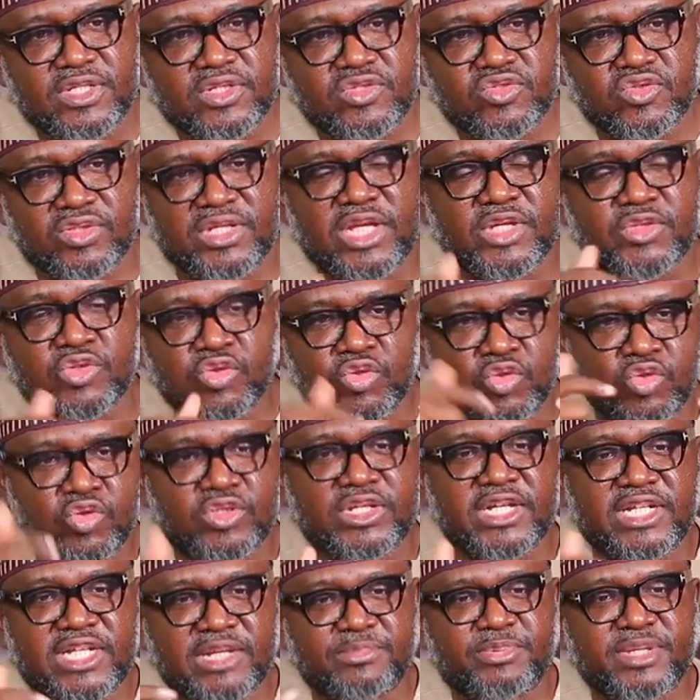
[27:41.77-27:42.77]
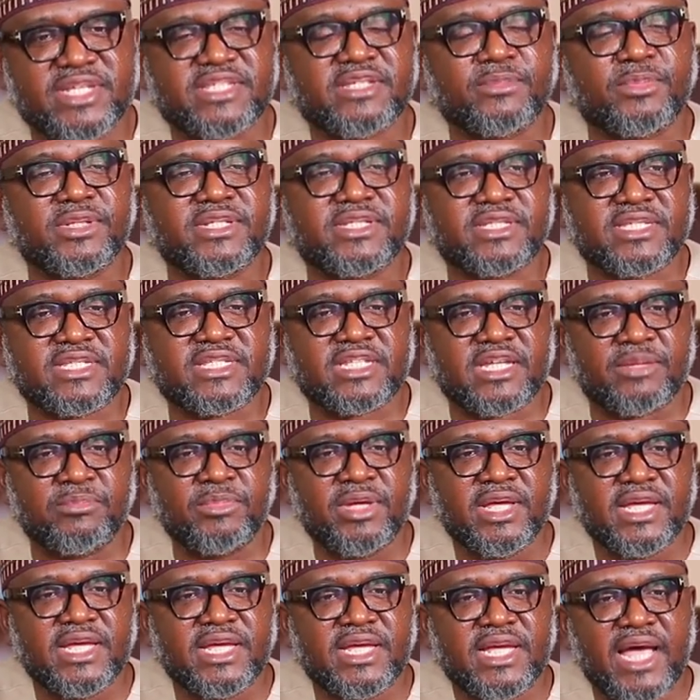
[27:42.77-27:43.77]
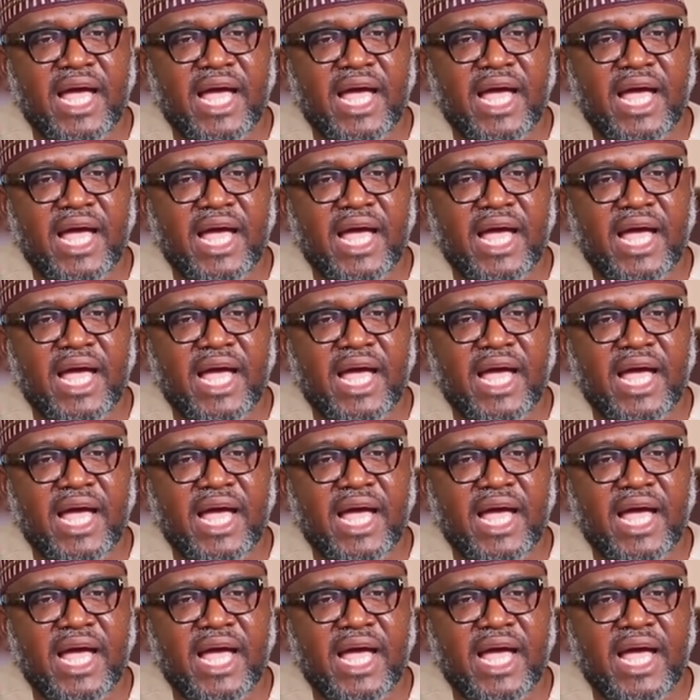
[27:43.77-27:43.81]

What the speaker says: so that you know that the PaySabil system